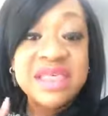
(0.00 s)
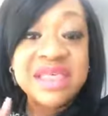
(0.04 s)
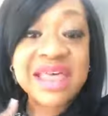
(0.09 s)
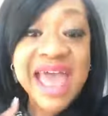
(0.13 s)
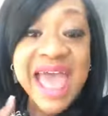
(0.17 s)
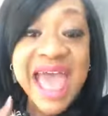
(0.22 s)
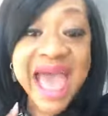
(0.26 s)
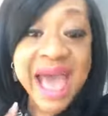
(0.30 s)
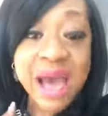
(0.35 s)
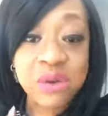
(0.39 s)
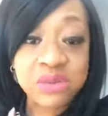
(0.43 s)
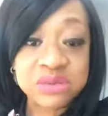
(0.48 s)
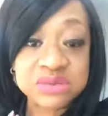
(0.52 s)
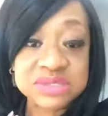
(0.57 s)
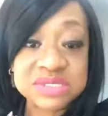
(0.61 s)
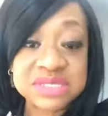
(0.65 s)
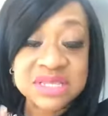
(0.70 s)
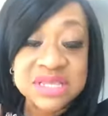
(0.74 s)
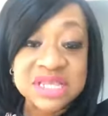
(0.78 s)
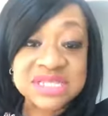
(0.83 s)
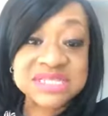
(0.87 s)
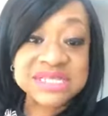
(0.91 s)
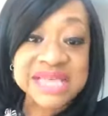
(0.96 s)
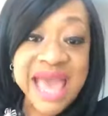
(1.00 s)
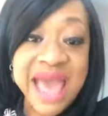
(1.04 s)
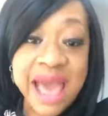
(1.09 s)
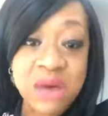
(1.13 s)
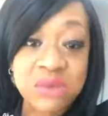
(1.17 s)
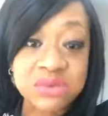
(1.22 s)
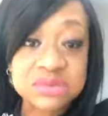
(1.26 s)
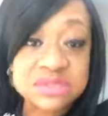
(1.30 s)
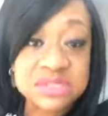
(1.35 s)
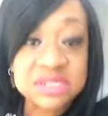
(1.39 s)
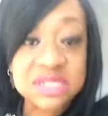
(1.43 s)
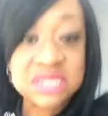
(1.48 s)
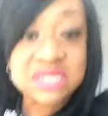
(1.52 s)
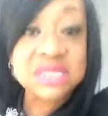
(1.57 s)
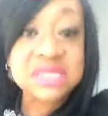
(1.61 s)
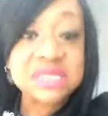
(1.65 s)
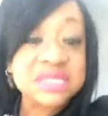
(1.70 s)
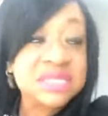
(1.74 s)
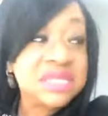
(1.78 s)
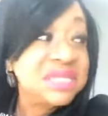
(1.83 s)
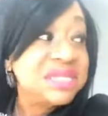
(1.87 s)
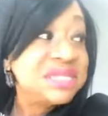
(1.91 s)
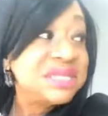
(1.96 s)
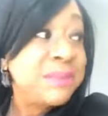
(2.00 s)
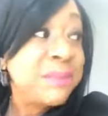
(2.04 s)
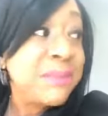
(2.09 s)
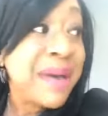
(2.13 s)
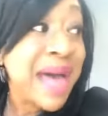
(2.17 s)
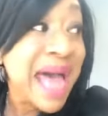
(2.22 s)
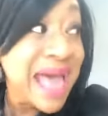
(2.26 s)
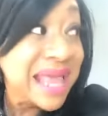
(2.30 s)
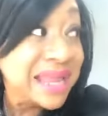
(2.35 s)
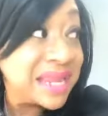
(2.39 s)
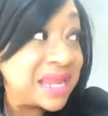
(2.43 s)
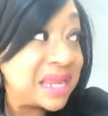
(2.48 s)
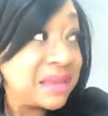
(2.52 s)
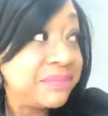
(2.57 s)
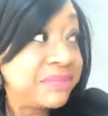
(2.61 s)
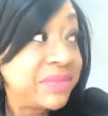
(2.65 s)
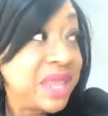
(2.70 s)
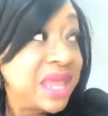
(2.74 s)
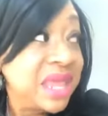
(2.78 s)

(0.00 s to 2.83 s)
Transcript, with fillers: the house, this body.